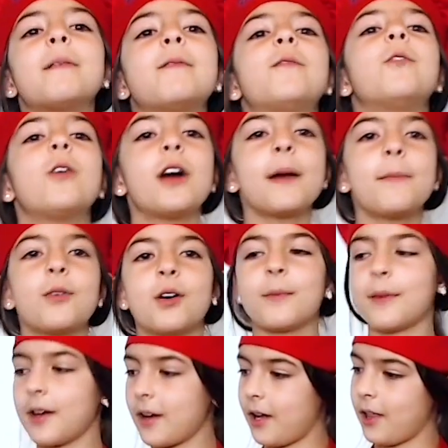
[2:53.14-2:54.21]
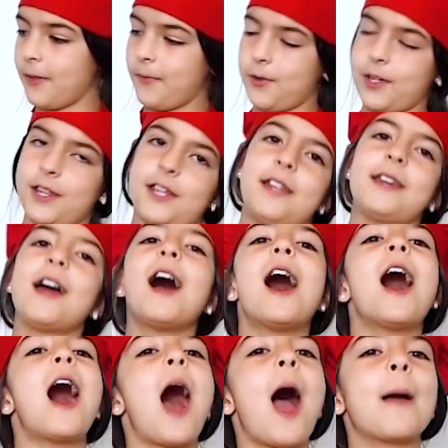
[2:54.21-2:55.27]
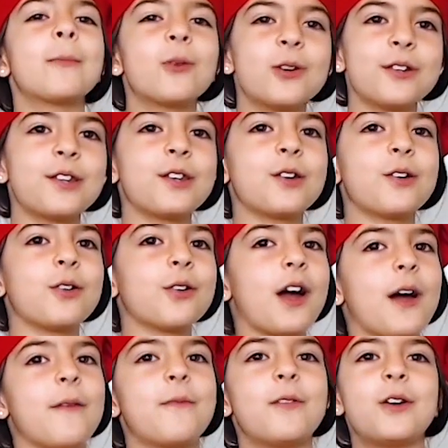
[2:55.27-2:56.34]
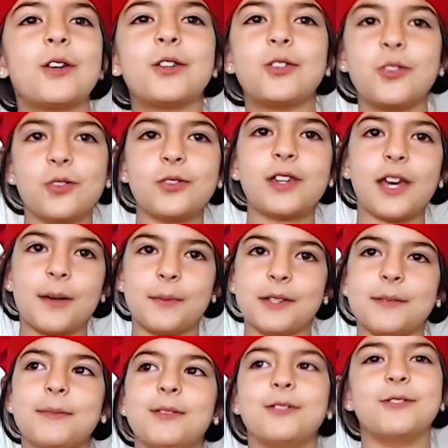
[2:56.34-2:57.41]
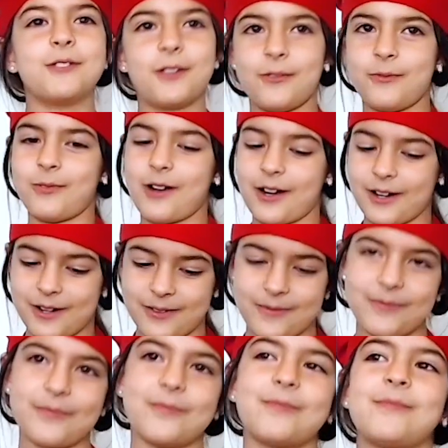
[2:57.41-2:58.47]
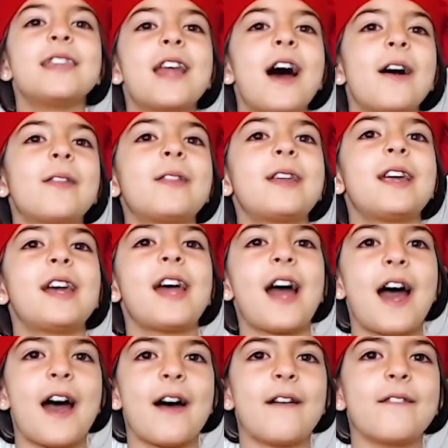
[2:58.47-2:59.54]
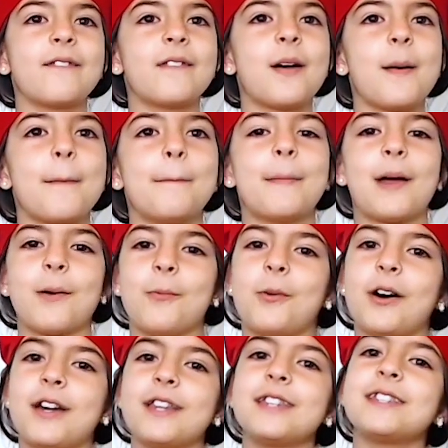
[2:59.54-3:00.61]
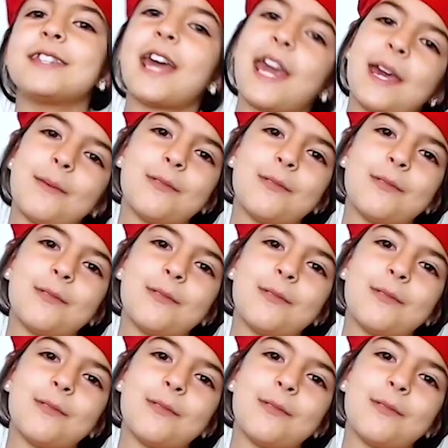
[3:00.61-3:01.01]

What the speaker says: Before I pour my olive oil in, I'm going to go grab 2 tablespoons of water. Now that I have my 1